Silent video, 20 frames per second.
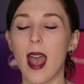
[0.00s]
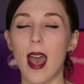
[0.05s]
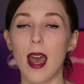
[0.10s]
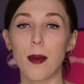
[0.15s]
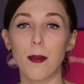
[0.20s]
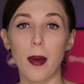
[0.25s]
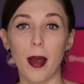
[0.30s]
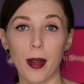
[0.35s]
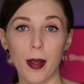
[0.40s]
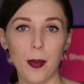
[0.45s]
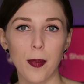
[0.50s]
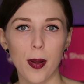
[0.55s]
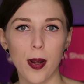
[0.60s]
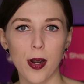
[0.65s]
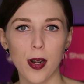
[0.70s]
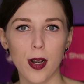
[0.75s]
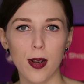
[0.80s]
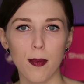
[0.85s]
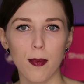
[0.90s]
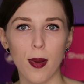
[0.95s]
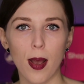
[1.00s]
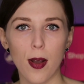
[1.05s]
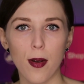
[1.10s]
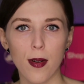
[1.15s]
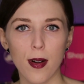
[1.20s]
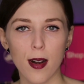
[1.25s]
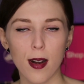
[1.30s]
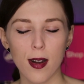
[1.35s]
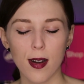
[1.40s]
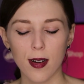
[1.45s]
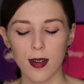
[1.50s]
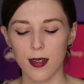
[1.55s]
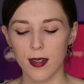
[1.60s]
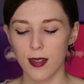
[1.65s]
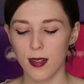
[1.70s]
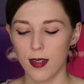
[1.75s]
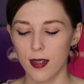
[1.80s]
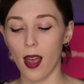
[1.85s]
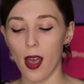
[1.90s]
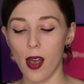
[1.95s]
add maca powder,
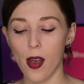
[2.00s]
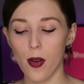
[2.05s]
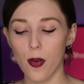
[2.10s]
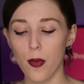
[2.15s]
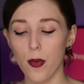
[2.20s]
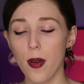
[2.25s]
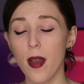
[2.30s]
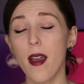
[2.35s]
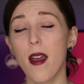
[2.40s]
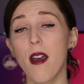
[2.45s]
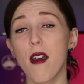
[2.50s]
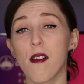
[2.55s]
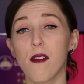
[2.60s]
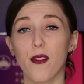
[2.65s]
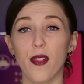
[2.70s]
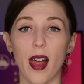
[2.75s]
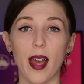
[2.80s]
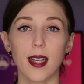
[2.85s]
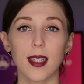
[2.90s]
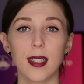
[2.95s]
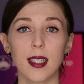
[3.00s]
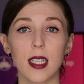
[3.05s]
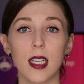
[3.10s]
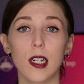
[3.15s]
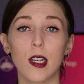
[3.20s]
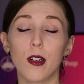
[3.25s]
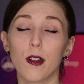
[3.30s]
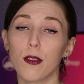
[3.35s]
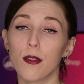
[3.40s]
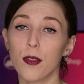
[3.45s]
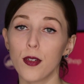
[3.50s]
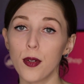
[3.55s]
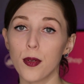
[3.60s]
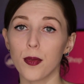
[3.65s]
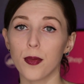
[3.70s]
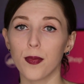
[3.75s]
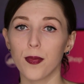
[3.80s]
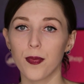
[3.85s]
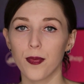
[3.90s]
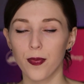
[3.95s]
cacao, flaxseed, or fruit.